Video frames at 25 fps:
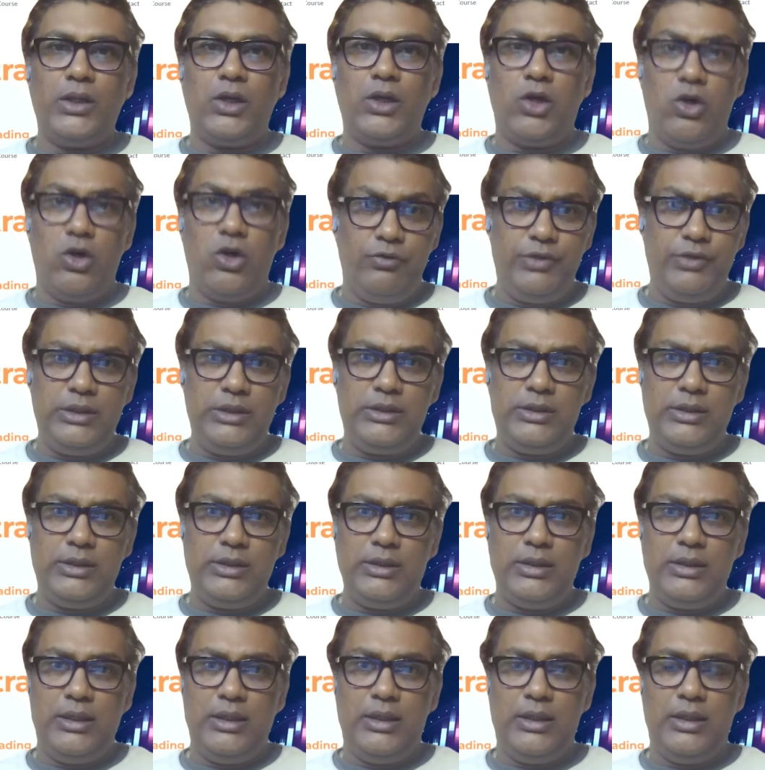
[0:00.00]

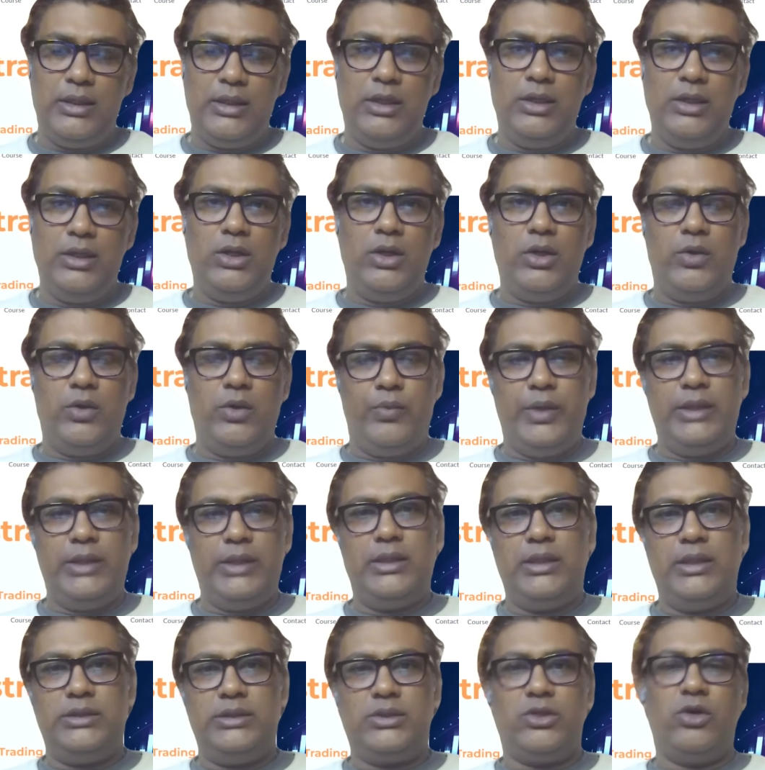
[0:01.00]
COVID,
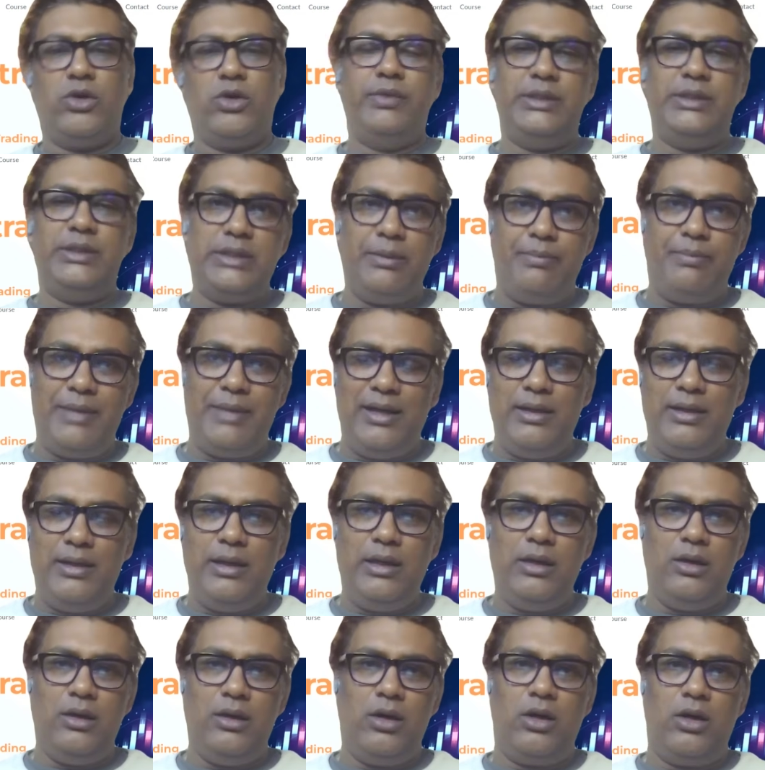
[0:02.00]
whether it's COVID
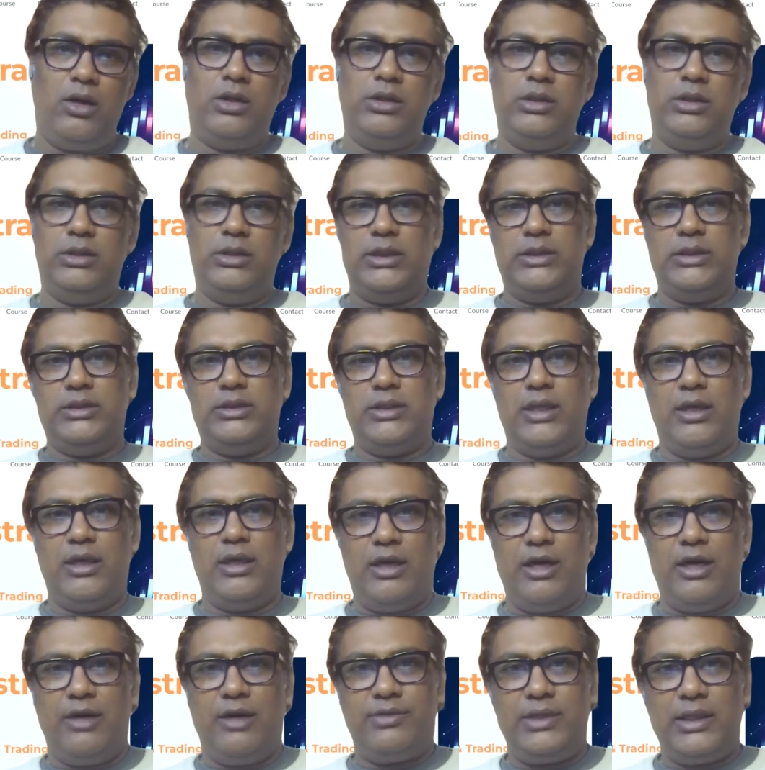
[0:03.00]
separately or it is
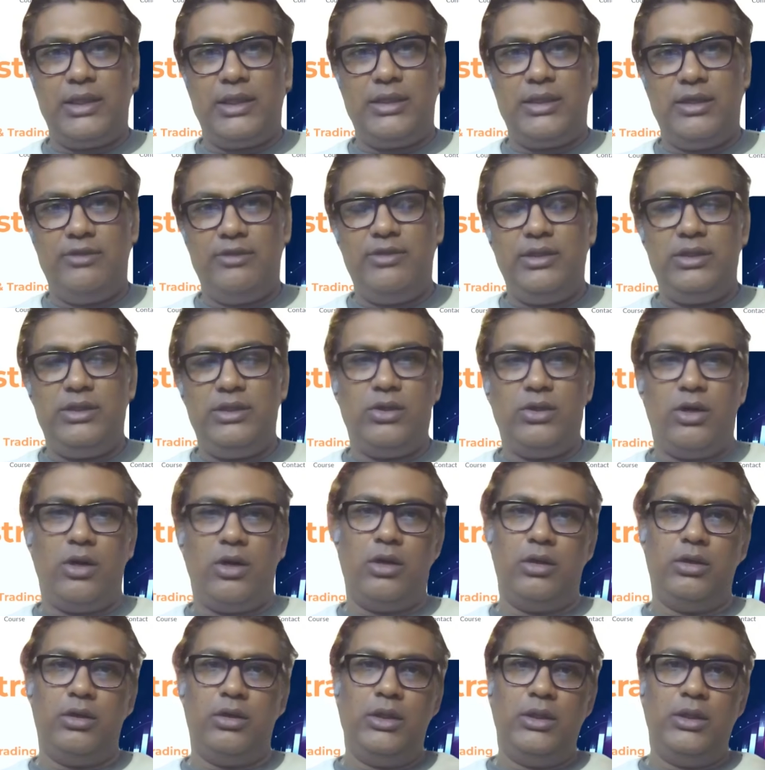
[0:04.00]
after COVID
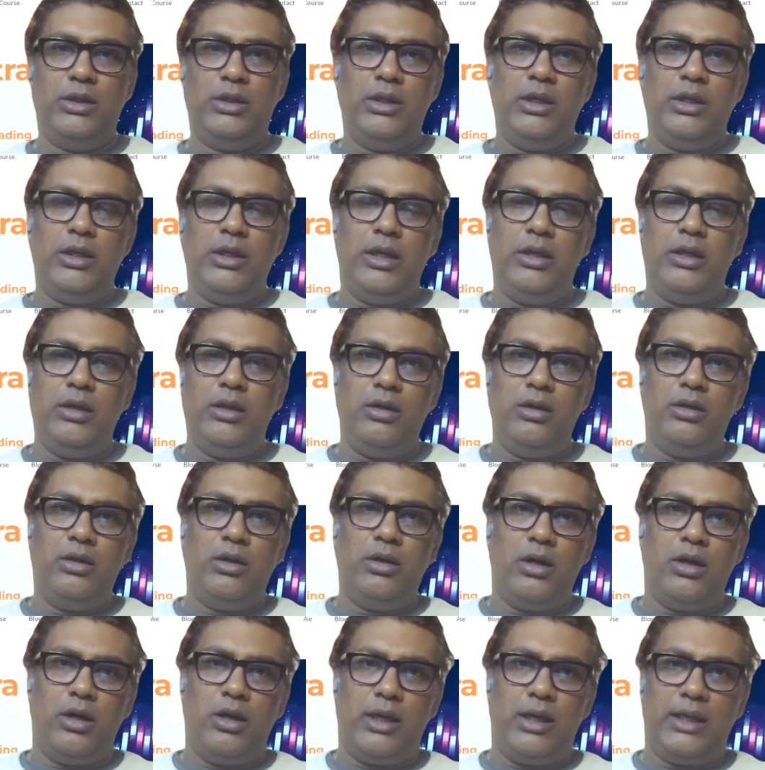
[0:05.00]
or
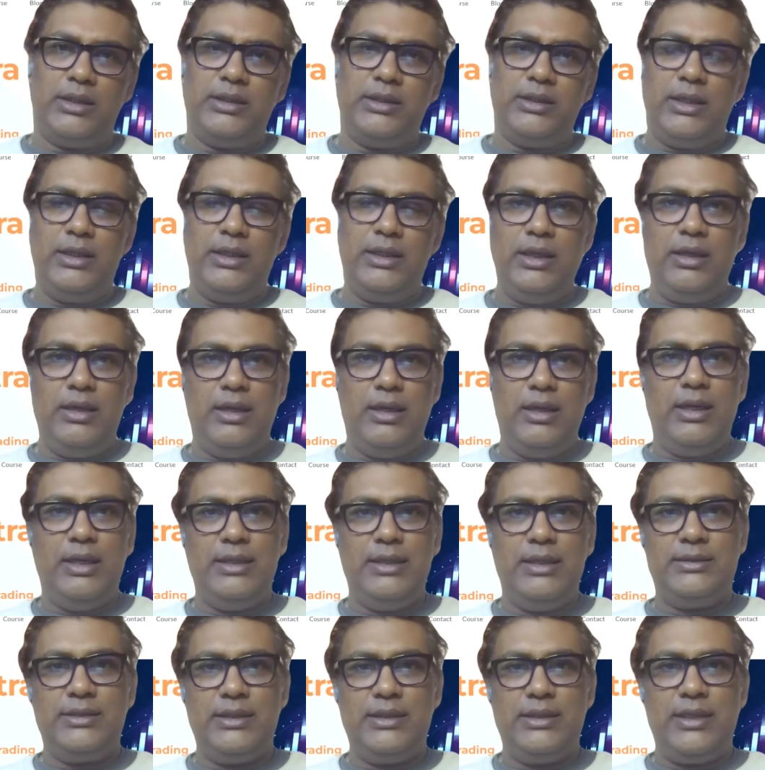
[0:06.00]
or other
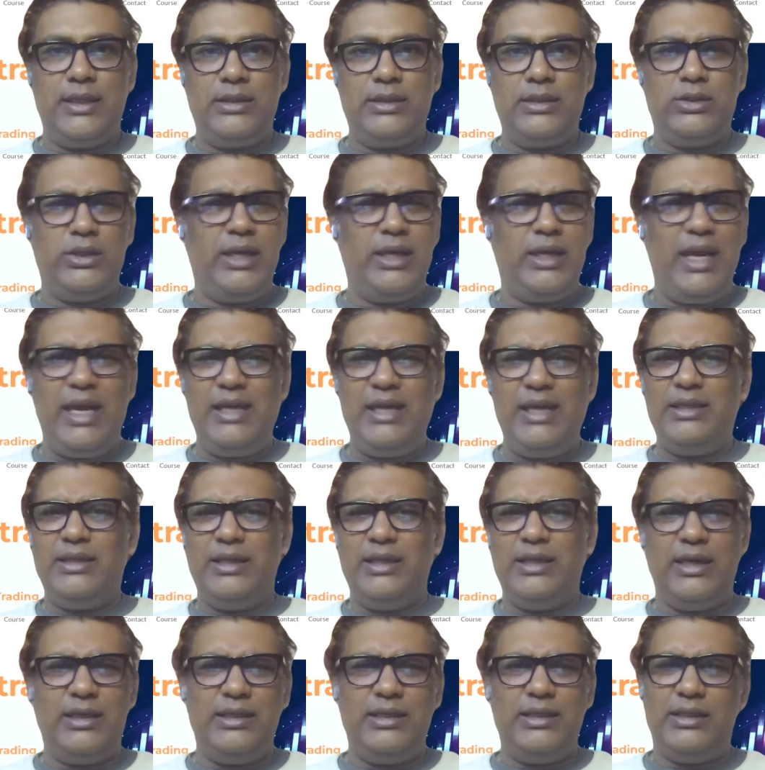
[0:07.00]
incident,
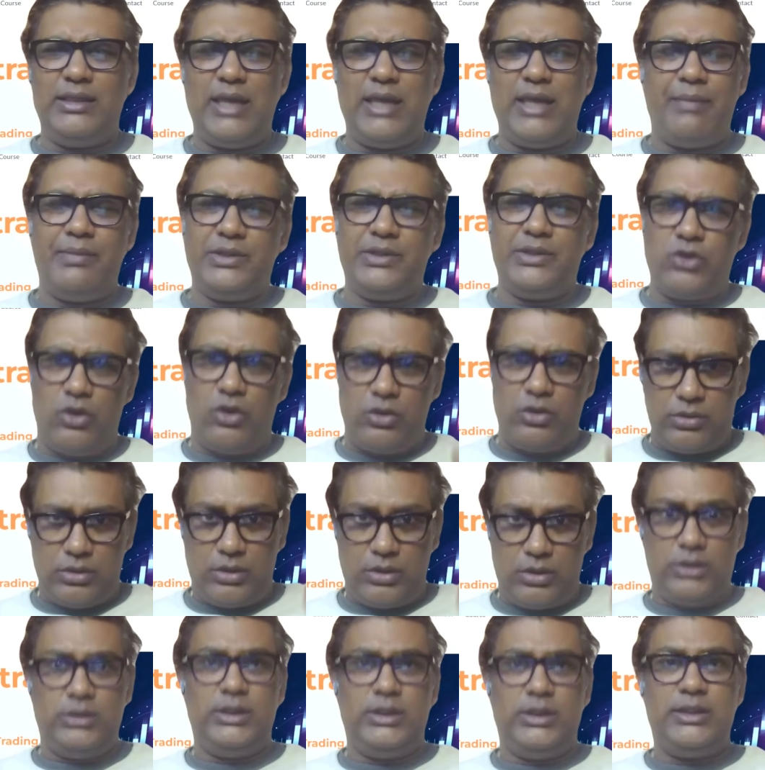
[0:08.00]
anything happens. Or
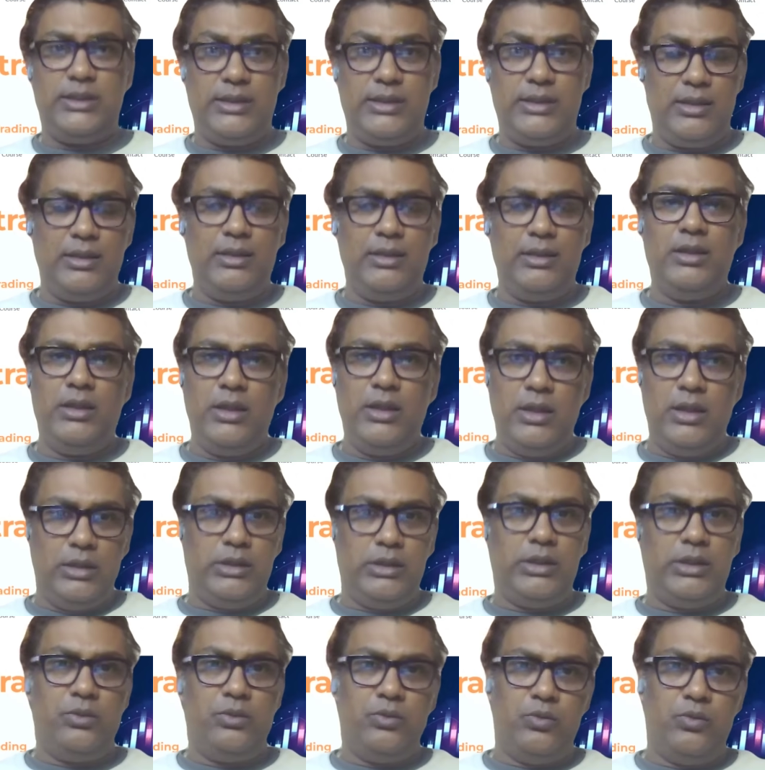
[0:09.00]
this year,
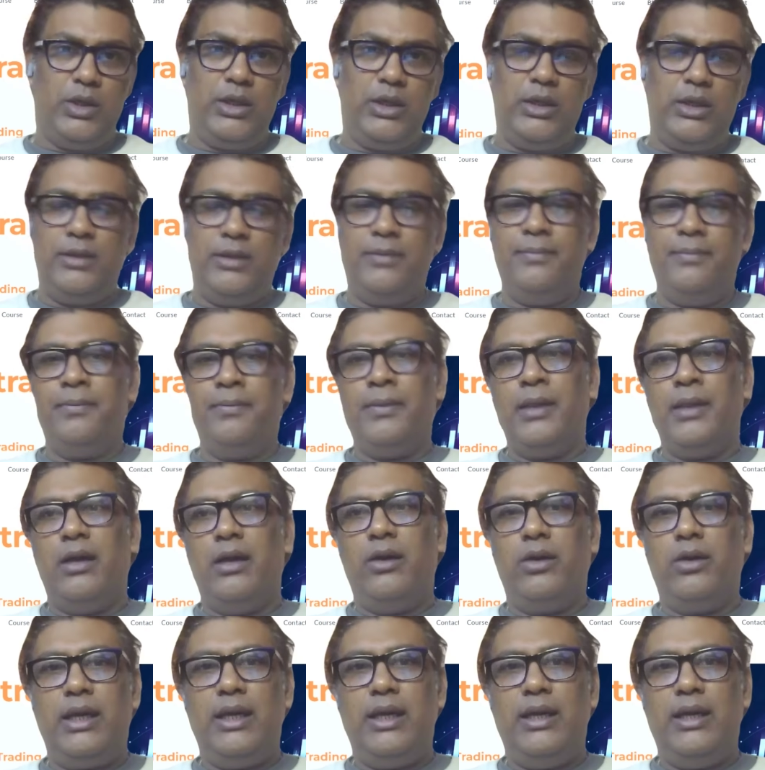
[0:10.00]
the war,
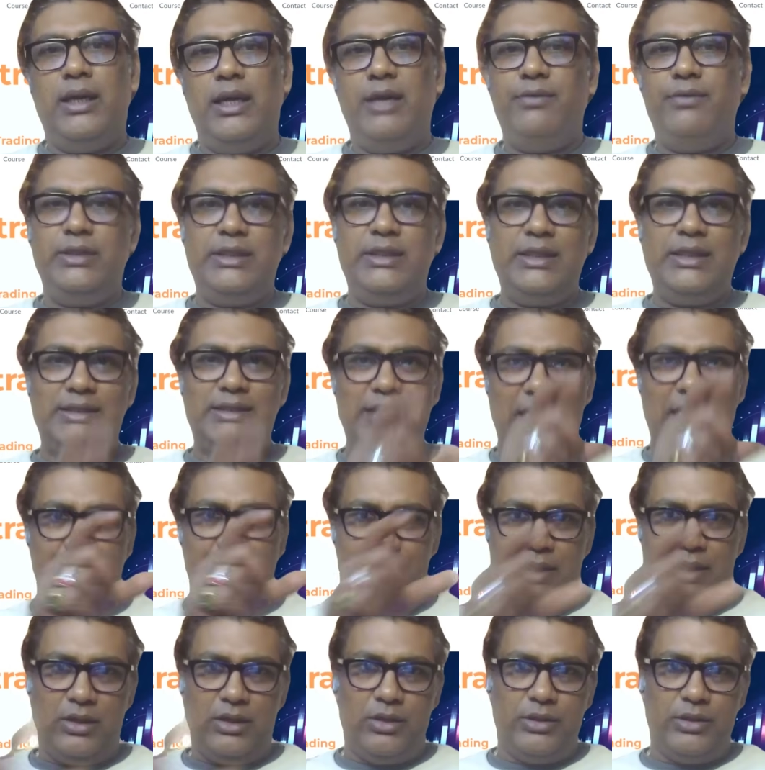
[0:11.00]
okay, everything is
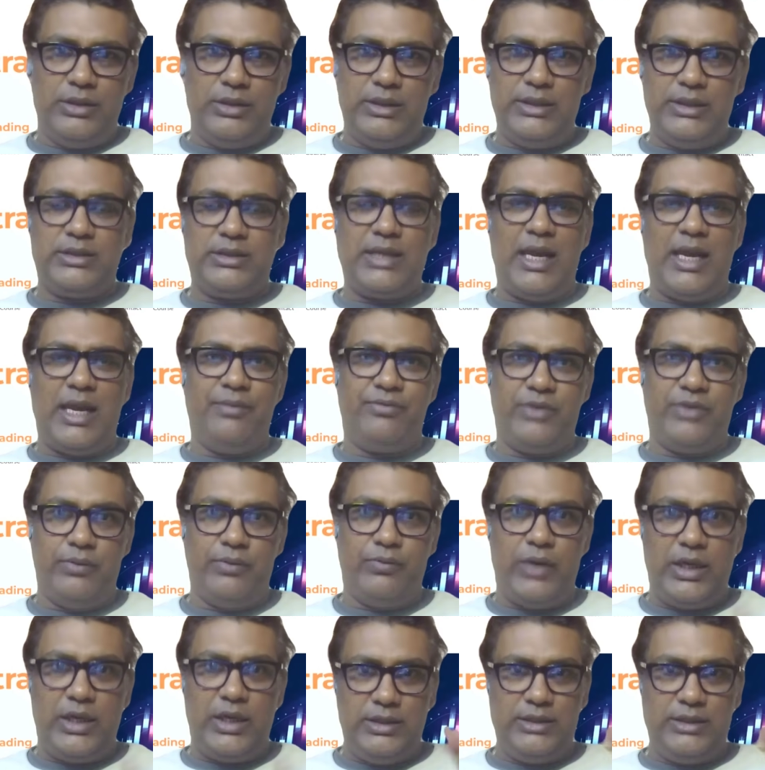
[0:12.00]
happening on this time
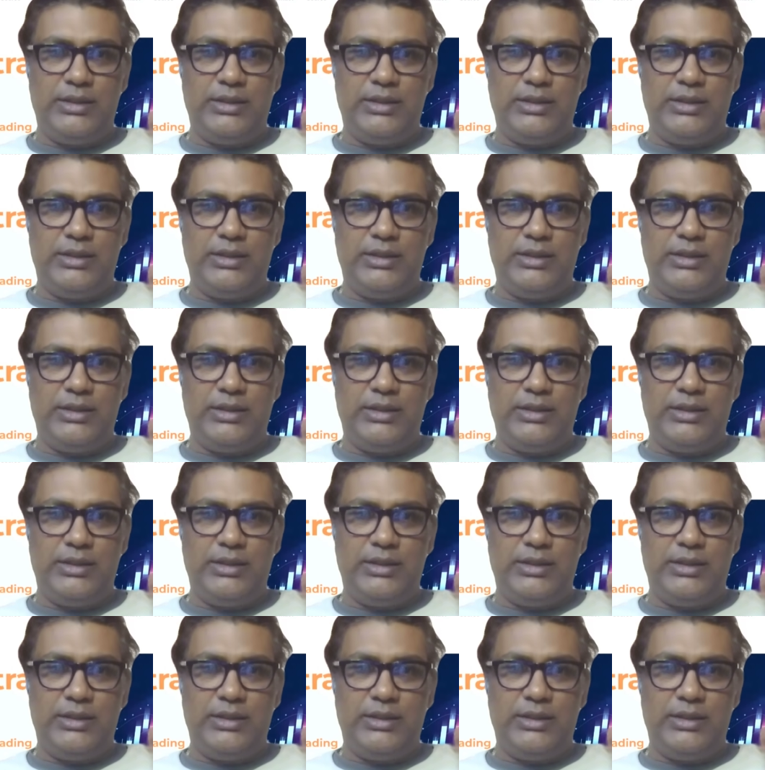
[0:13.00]
frame, right?